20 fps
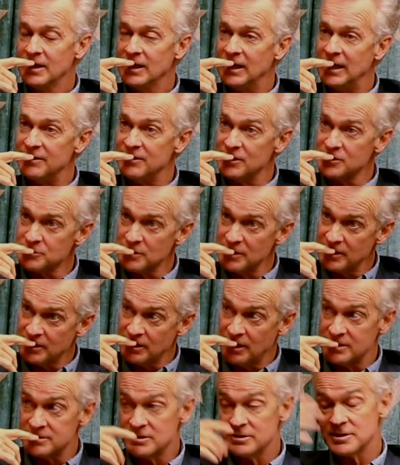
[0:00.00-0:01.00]
And the Israeli
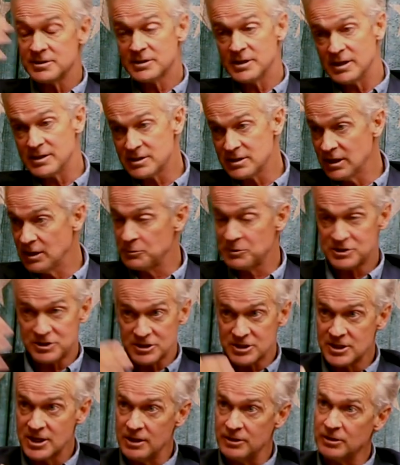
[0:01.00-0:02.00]
consulate says, I was
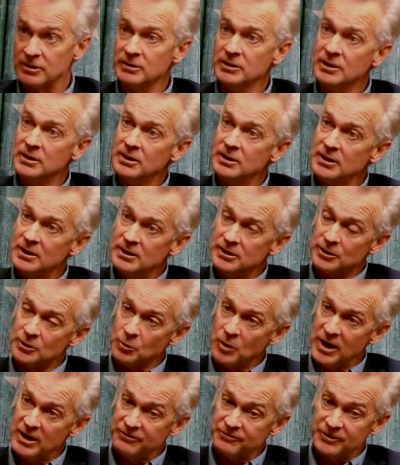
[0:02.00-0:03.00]
just telling your
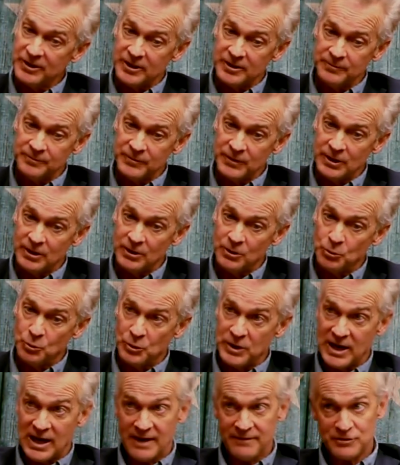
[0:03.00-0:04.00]
wife that, you know,
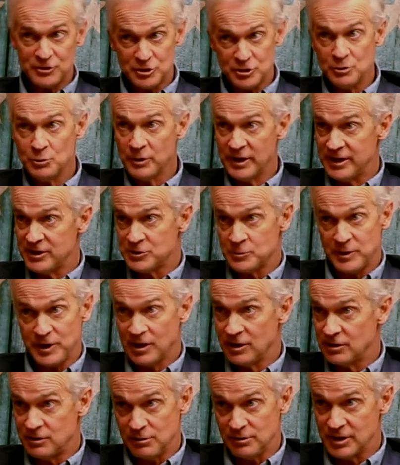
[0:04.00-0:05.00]
we have two ways we
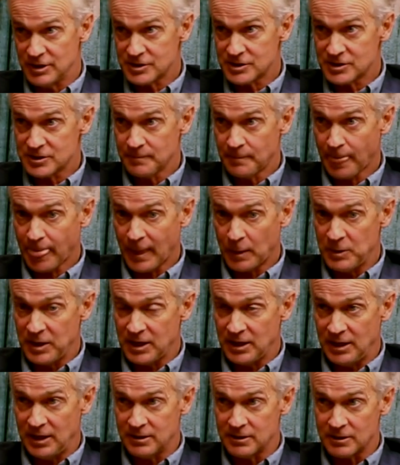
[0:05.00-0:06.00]
can do this. We
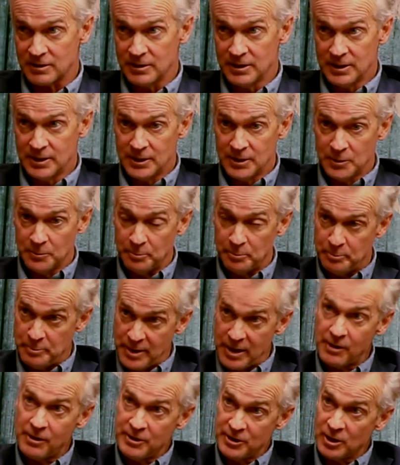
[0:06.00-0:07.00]
can either
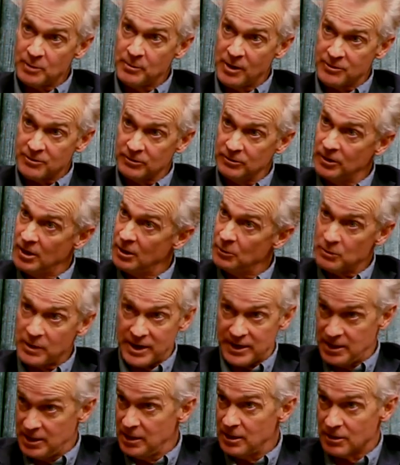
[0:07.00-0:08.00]
bury your mother in law
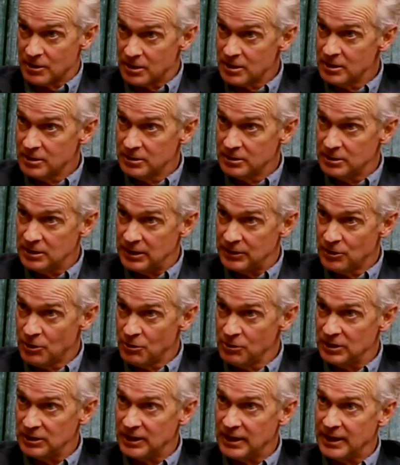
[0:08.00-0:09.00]
right here in the
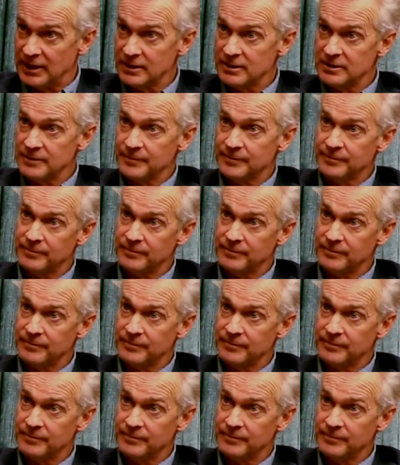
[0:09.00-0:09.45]
Holy Land,